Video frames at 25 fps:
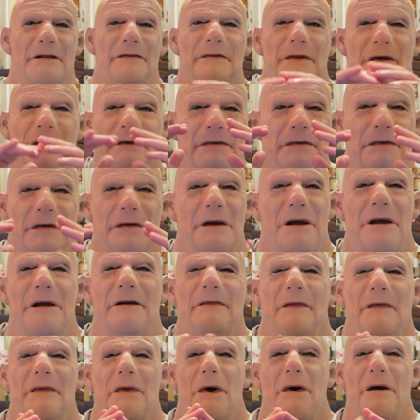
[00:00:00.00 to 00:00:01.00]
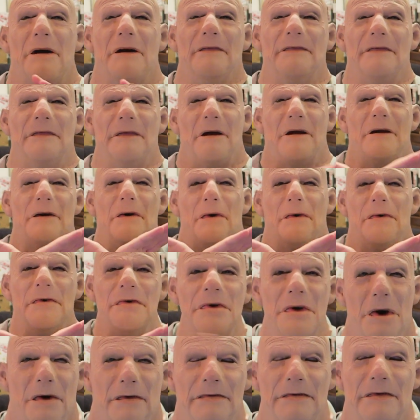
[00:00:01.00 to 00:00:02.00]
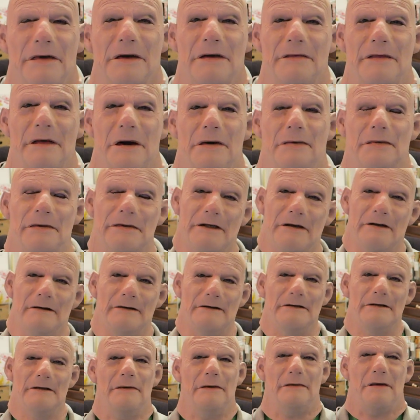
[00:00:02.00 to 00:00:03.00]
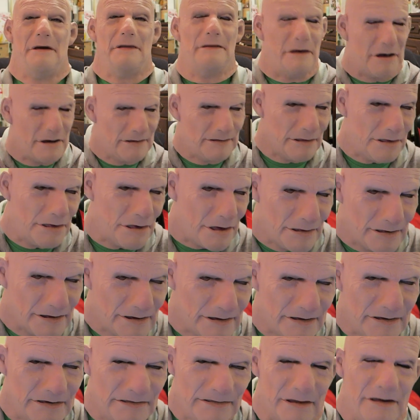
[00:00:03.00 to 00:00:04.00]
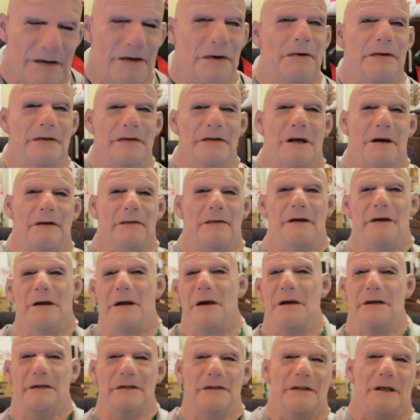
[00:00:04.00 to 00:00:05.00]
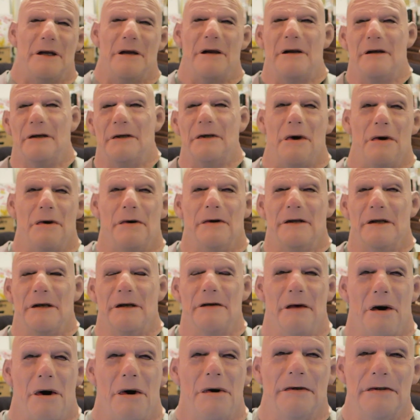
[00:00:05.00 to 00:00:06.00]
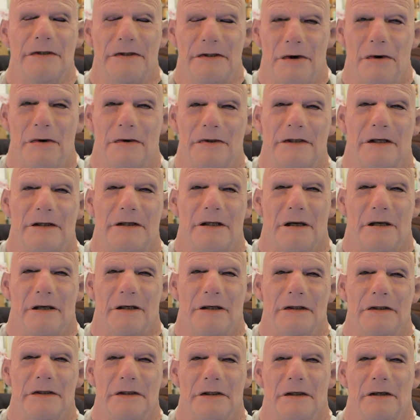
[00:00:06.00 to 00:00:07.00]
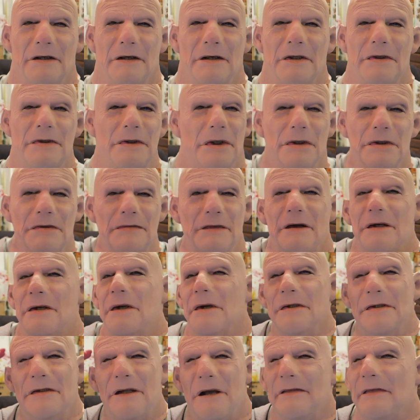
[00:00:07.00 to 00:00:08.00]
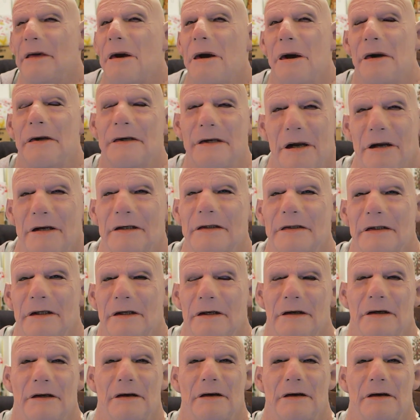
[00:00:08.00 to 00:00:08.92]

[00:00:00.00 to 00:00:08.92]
Even though if they know nothing about it. There'll be people going on his videos now and seeing, calling him all sorts of things just because they've heard it.